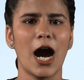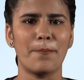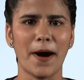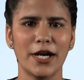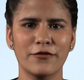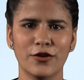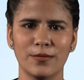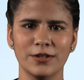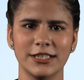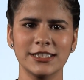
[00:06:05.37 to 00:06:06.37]
Apart
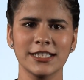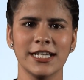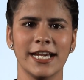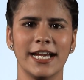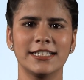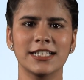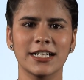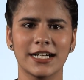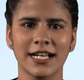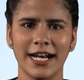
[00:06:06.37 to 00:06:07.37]
from this, it's
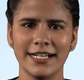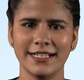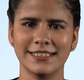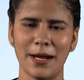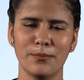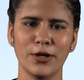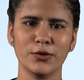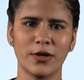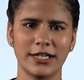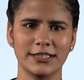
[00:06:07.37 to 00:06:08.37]
a great example
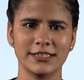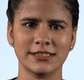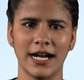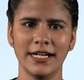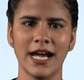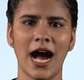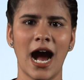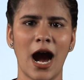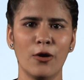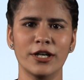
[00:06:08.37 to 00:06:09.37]
to understand
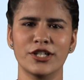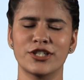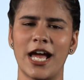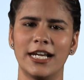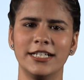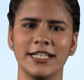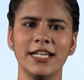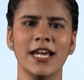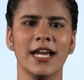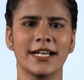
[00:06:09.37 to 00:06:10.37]
how
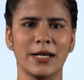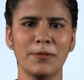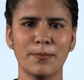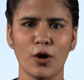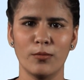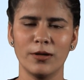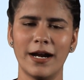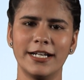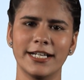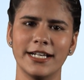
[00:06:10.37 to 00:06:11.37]
rationality can be
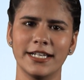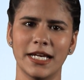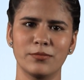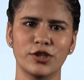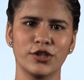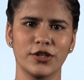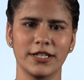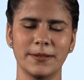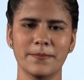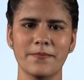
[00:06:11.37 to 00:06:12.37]
problematic in game
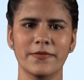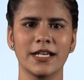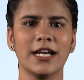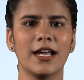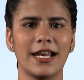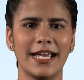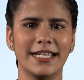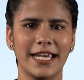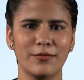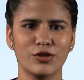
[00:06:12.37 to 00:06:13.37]
theory.
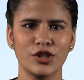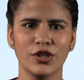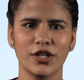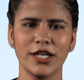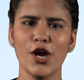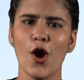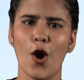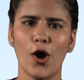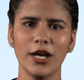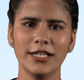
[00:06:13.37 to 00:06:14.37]
Like game theory,
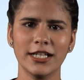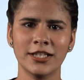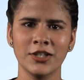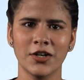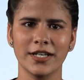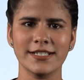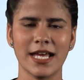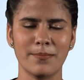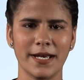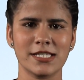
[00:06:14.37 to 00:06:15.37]
all other theories
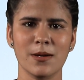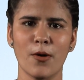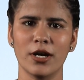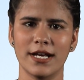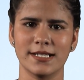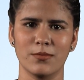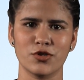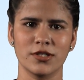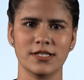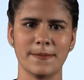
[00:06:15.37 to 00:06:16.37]
are based upon
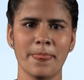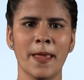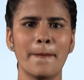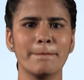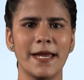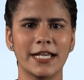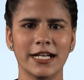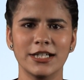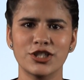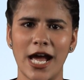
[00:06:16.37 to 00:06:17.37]
assumptions, making
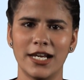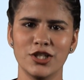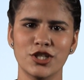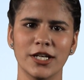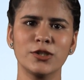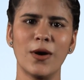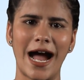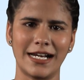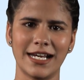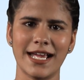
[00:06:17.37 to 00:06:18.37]
it challenging to
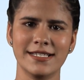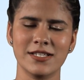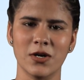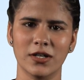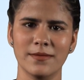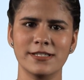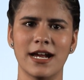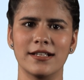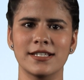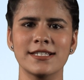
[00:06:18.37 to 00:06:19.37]
analyze the
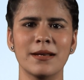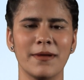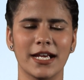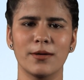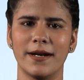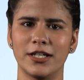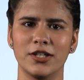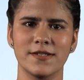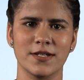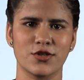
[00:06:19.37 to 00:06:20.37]
circumstances and make a better
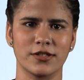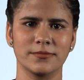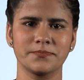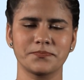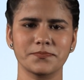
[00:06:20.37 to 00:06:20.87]
decision.